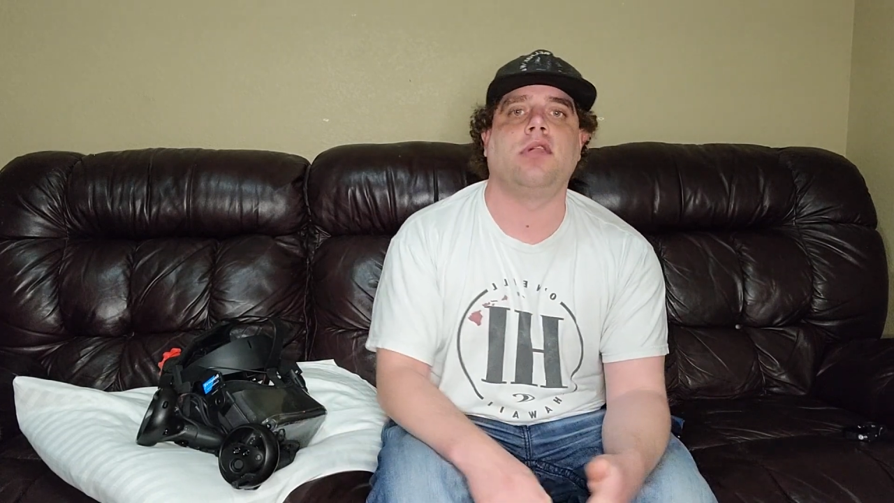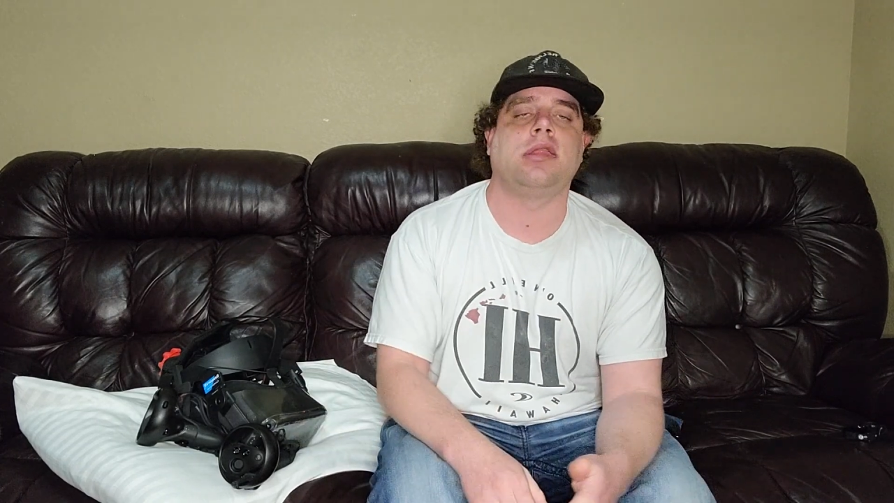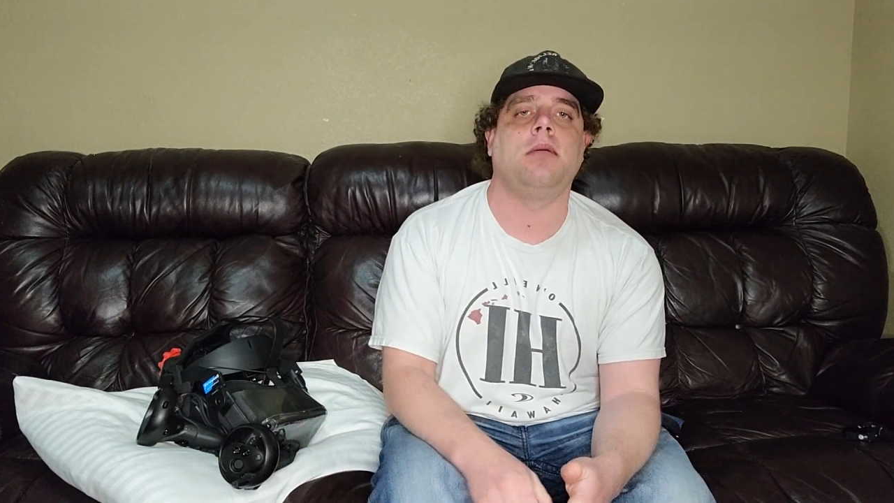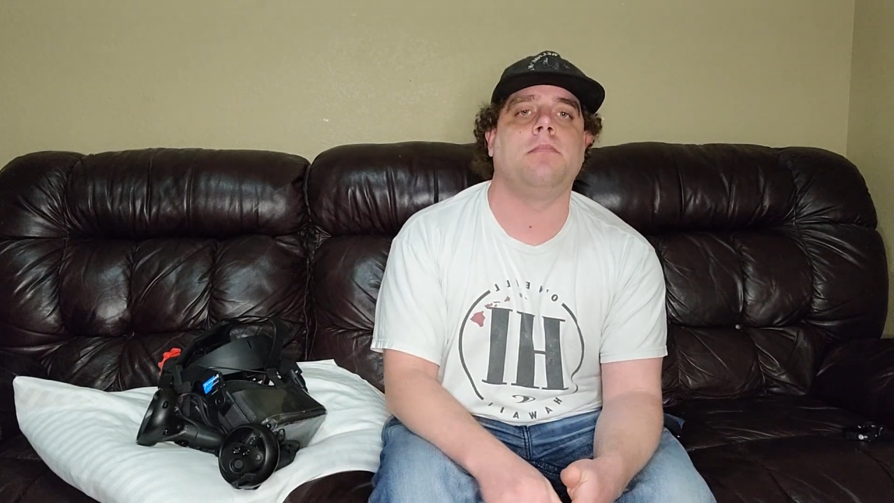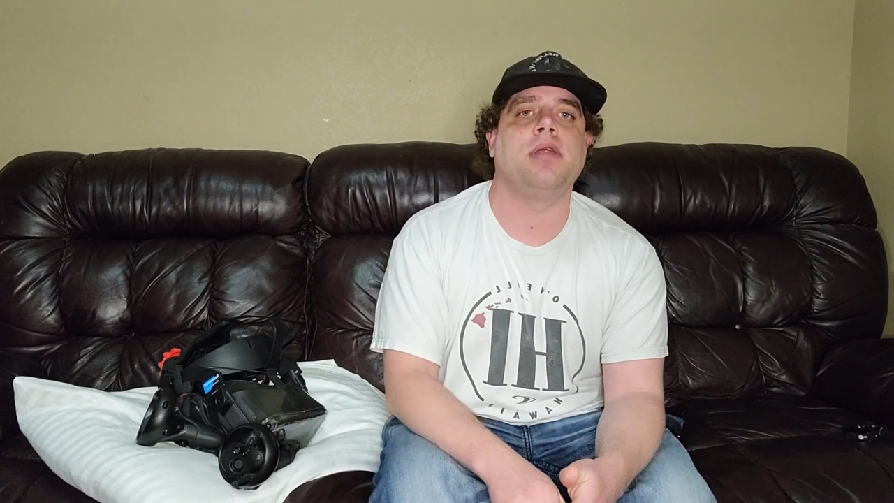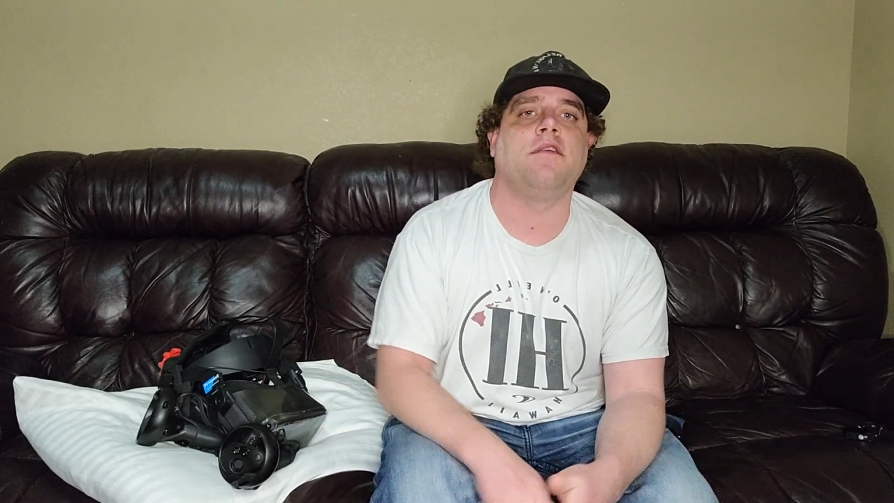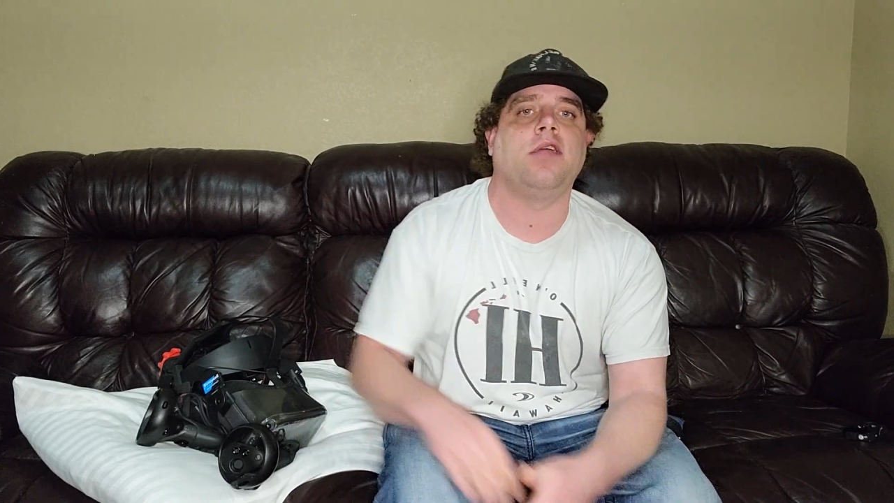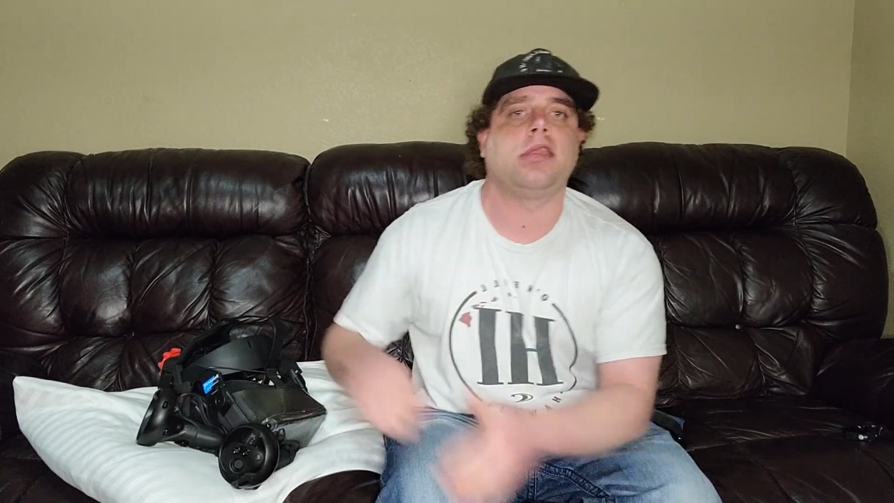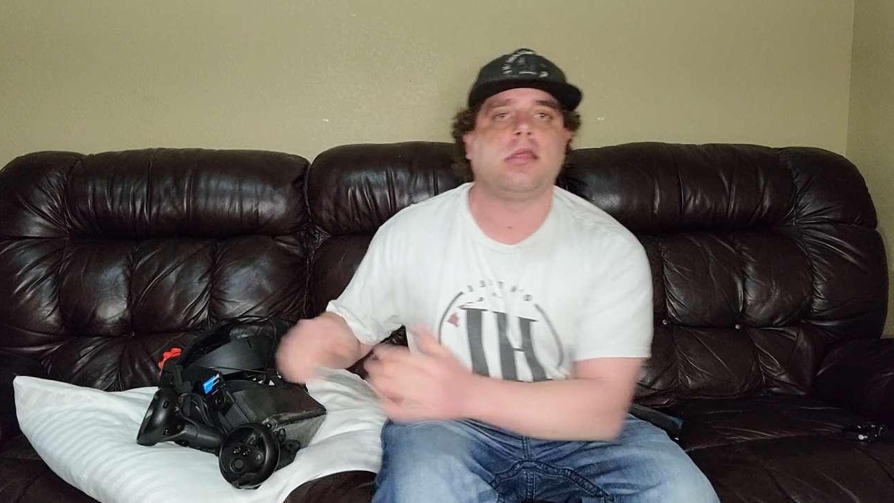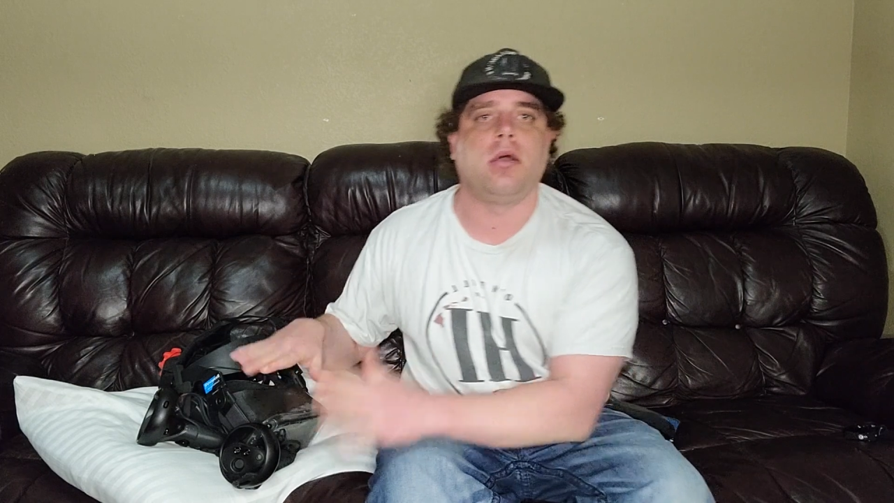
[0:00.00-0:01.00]
same
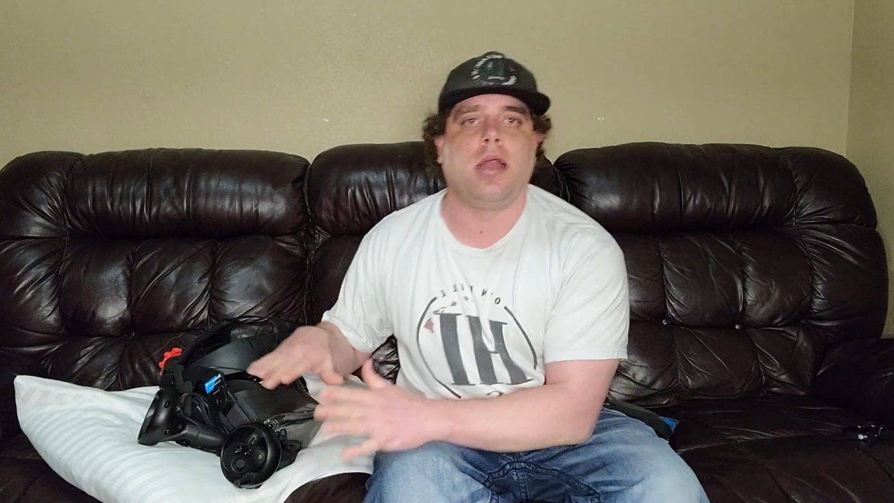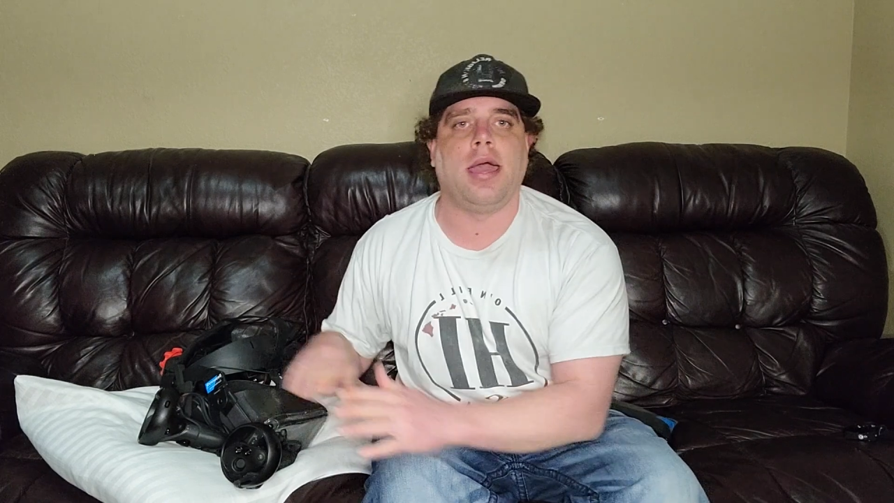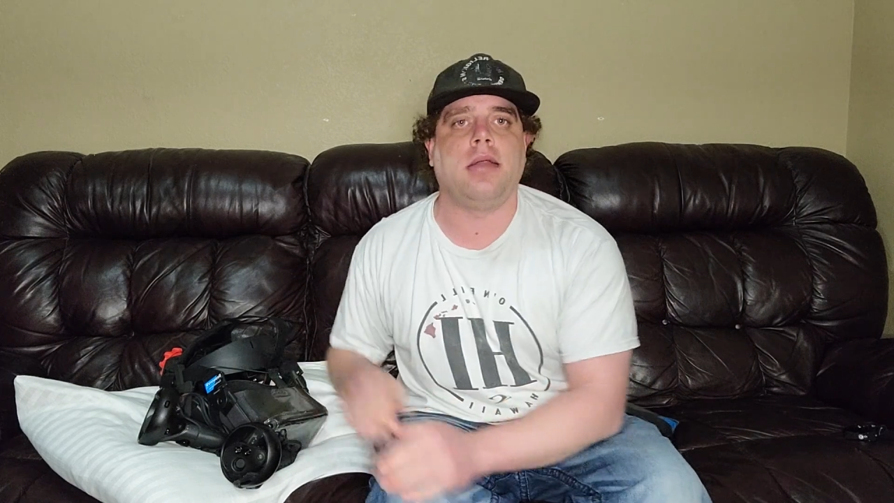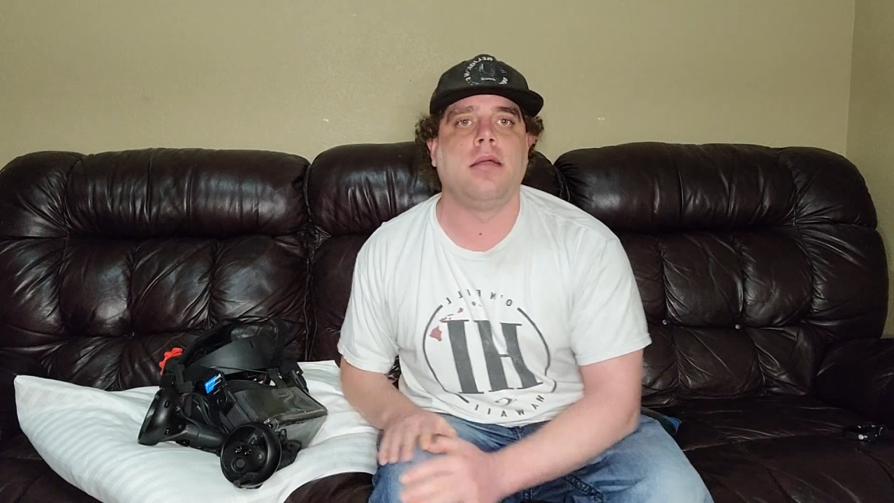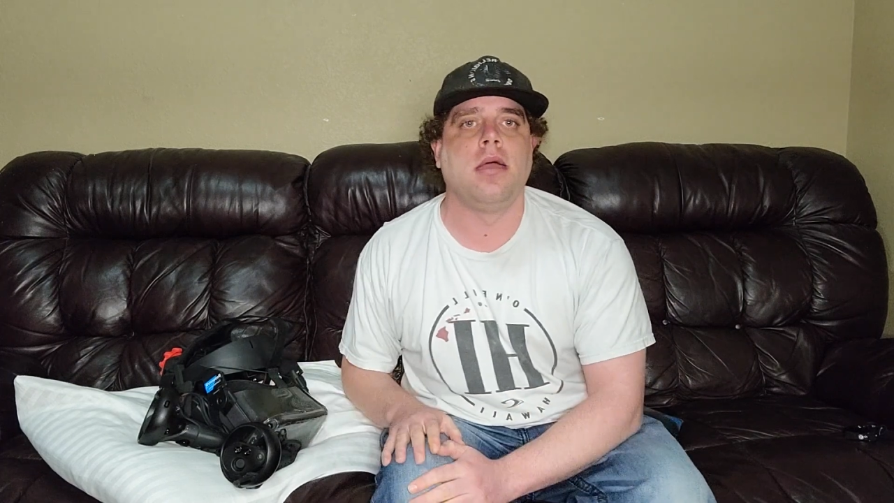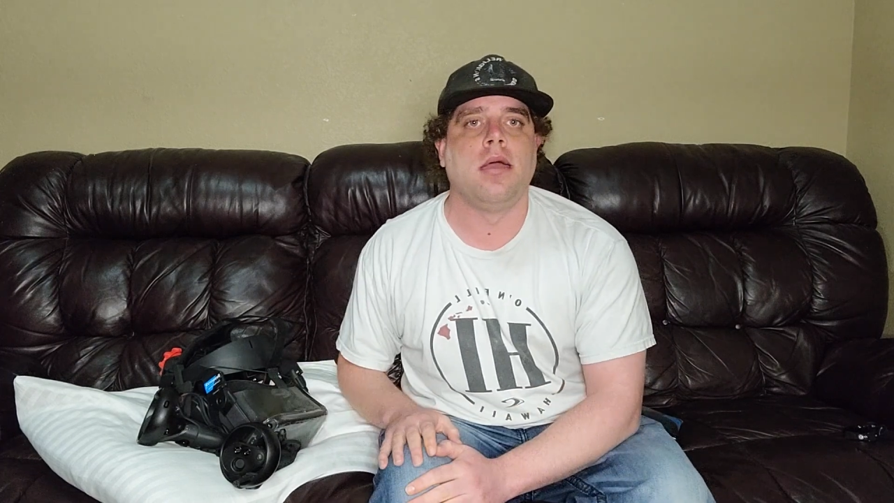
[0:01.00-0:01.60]
benefits as OLED